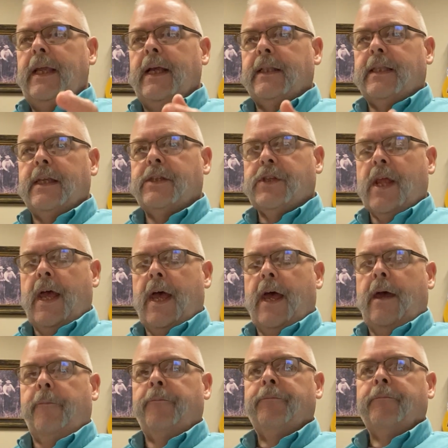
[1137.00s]
at this
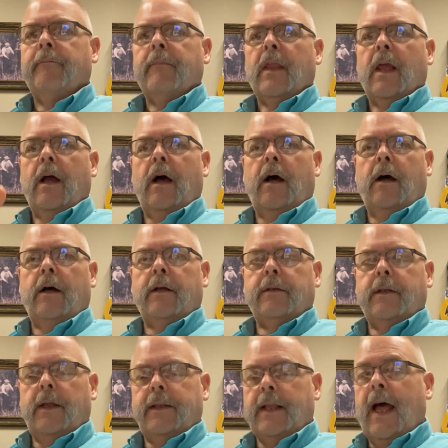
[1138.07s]
time.
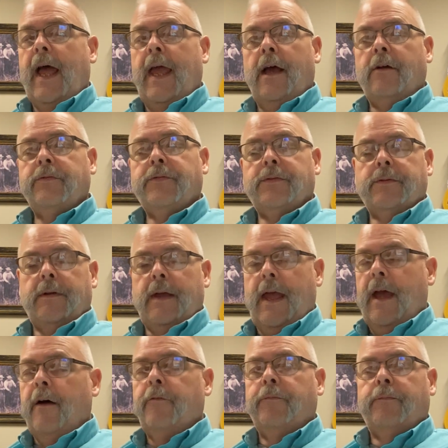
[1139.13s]
The haves
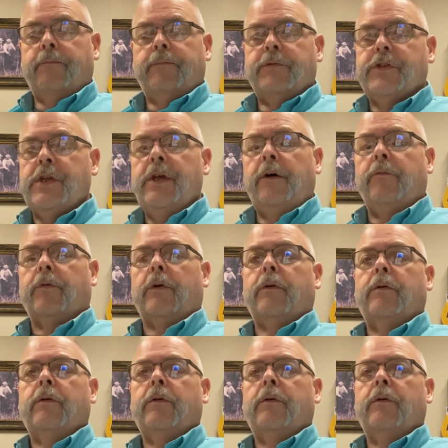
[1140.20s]
have silver.